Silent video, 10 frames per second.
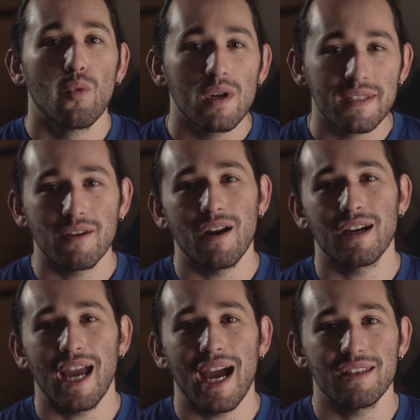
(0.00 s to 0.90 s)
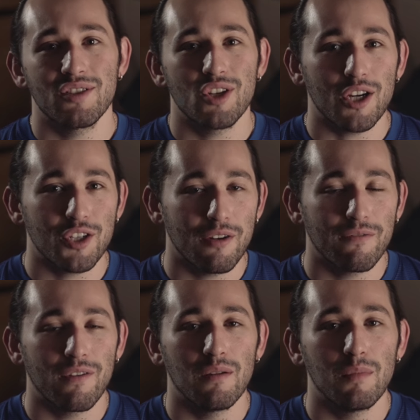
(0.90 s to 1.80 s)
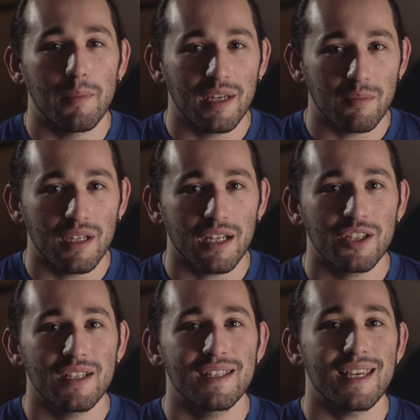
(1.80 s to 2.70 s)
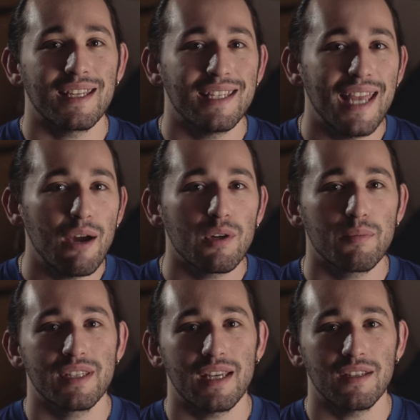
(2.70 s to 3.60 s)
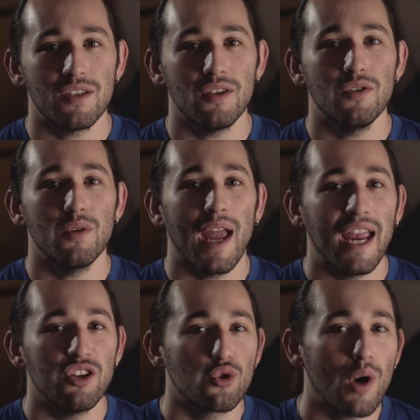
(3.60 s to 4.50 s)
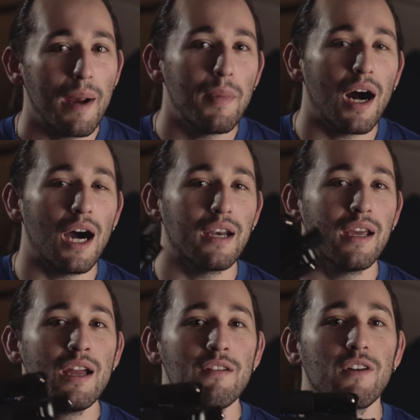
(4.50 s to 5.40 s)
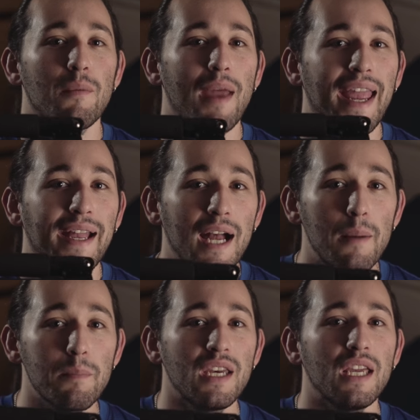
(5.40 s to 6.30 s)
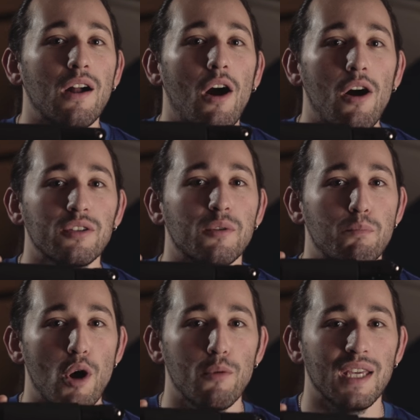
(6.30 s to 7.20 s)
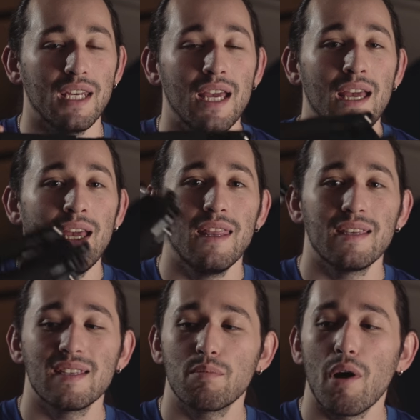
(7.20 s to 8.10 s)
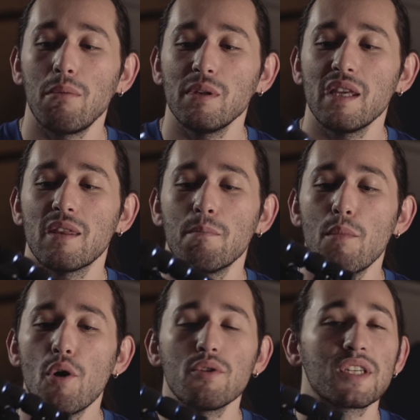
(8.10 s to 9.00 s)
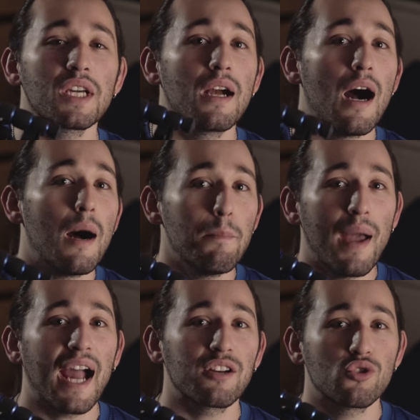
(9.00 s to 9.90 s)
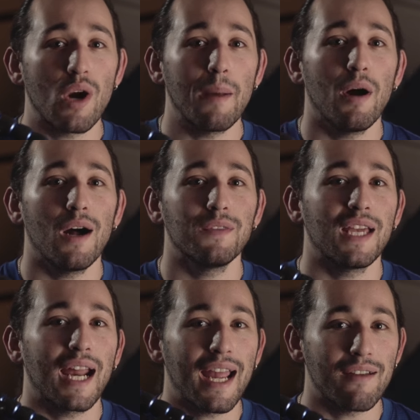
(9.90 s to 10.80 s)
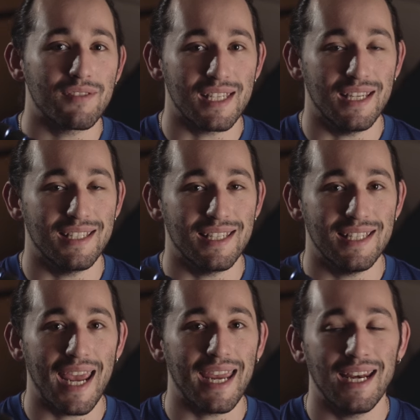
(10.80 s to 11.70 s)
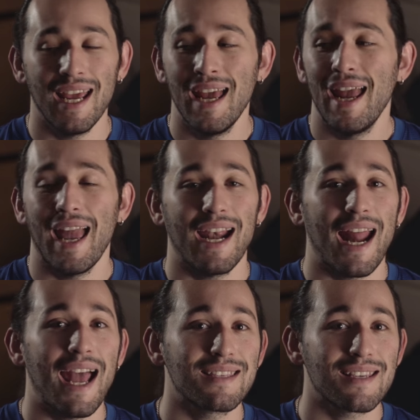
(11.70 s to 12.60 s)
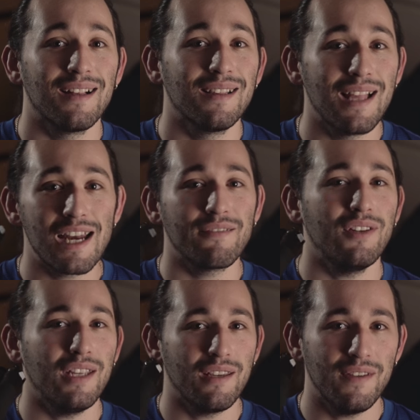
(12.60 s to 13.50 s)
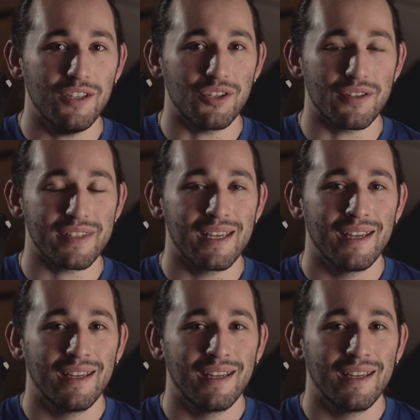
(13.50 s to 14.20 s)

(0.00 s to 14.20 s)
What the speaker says: What's going on, guys? Josh here from Moman Productions, and today I want to present to you a tripod from a company called Moman. This is probably the most compact tripod that I have seen to date, and it has a lot of unique features.